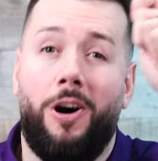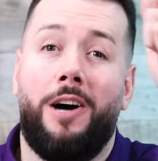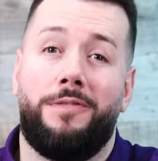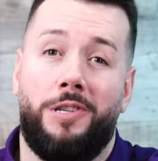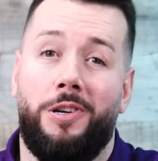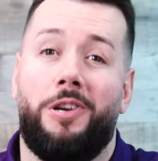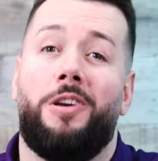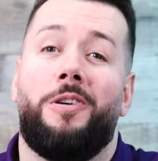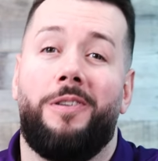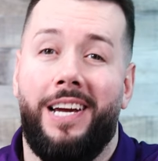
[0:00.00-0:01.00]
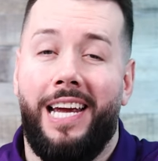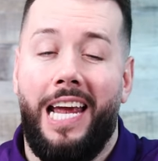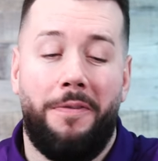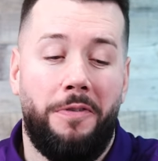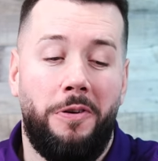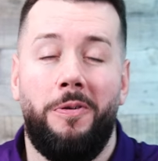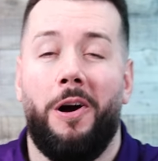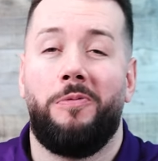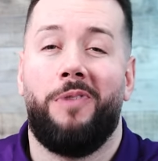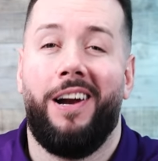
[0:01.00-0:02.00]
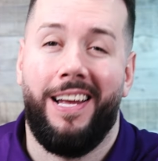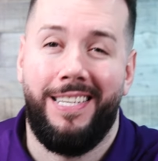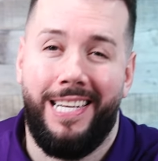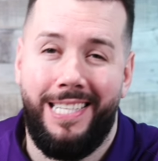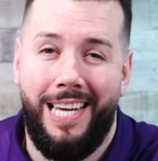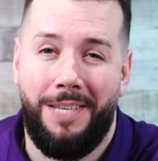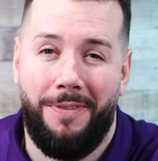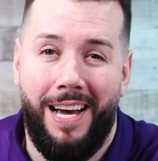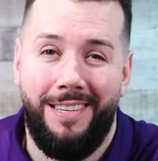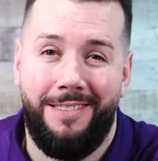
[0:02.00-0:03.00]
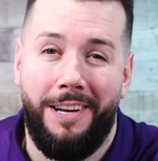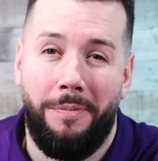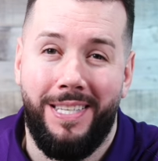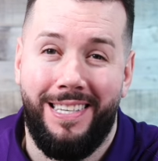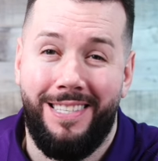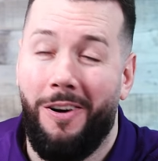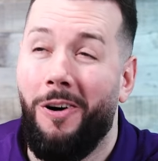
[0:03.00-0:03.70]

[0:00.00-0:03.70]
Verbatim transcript: off to you if you are running a successful house cleaning business.